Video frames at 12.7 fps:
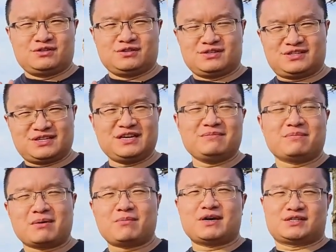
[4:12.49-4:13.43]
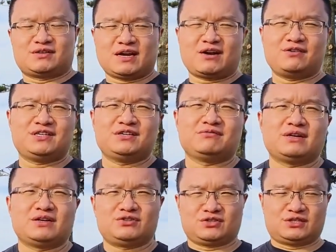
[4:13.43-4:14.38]
see my muscularity
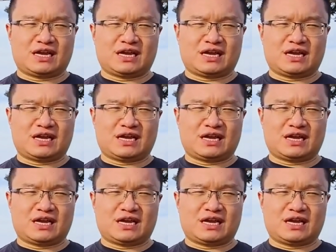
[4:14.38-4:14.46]
when they just